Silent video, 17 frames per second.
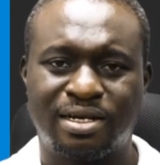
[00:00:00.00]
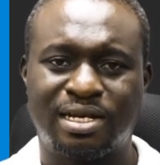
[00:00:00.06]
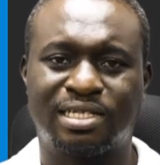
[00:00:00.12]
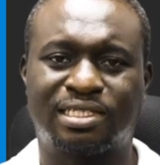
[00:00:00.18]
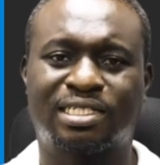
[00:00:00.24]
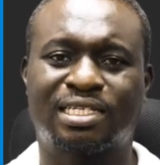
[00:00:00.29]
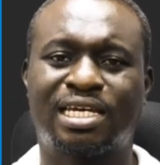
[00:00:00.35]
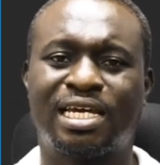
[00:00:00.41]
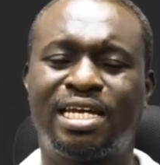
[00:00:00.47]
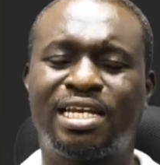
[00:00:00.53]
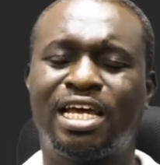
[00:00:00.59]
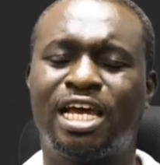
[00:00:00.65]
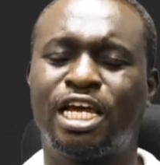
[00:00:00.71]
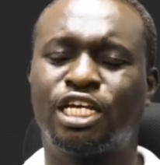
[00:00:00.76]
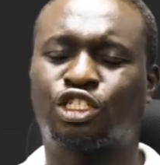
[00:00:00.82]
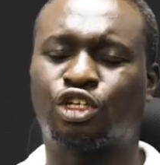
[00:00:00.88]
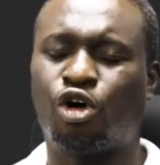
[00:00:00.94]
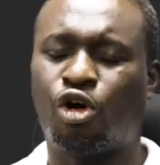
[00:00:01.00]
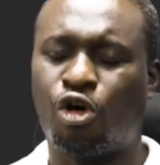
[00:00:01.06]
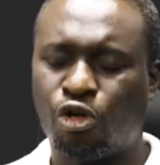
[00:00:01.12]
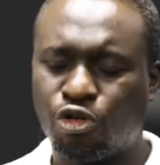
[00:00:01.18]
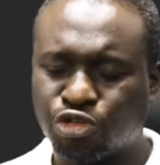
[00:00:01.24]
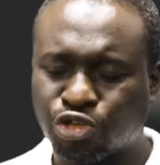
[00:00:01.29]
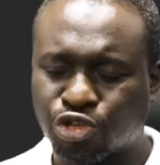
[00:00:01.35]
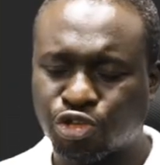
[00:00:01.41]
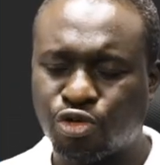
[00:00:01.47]
The skin is
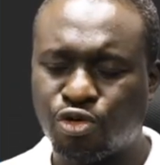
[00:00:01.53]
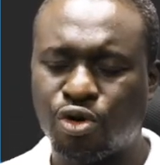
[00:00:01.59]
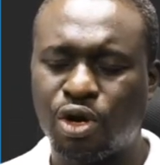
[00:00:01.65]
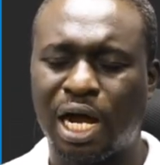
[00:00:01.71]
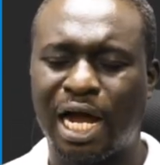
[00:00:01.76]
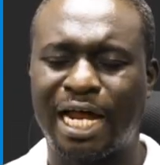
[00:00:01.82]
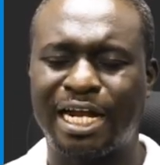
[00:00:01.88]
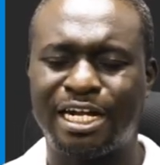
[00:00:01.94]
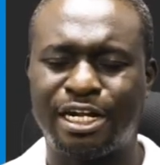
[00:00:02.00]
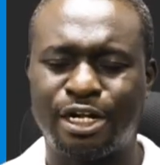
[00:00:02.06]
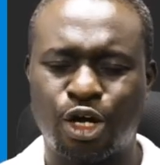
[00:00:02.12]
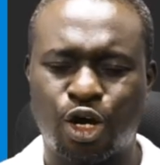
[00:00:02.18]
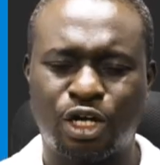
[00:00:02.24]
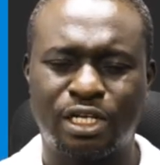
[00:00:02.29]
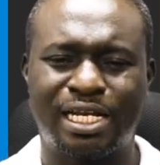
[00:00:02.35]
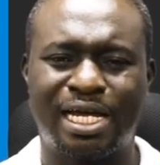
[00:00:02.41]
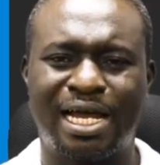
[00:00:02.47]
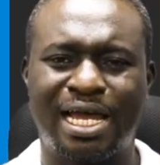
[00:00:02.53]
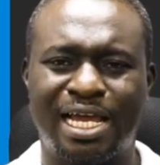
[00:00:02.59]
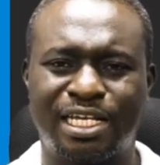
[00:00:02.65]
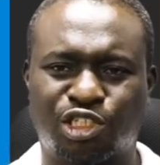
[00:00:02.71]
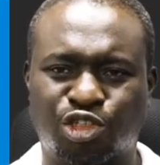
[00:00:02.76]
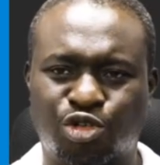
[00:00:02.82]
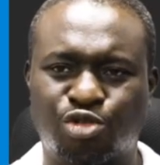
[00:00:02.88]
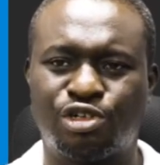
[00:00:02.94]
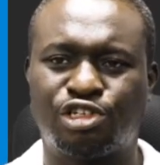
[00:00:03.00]
also another
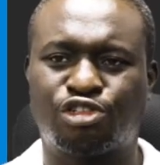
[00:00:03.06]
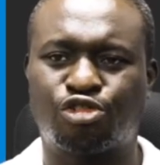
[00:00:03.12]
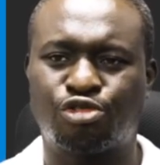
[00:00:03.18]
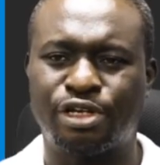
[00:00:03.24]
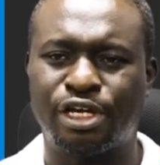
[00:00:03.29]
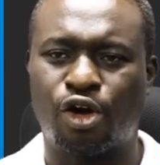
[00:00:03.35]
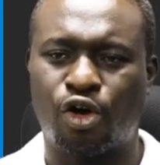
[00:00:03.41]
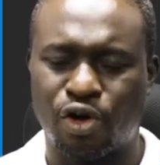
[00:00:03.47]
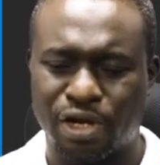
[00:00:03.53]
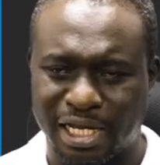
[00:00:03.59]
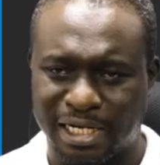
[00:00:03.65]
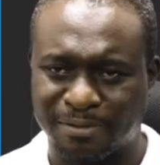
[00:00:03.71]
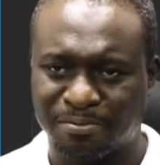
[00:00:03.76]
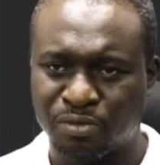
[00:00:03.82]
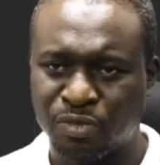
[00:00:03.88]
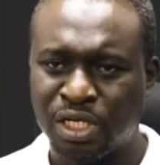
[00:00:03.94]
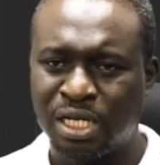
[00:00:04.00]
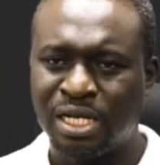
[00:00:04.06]
excretory organ.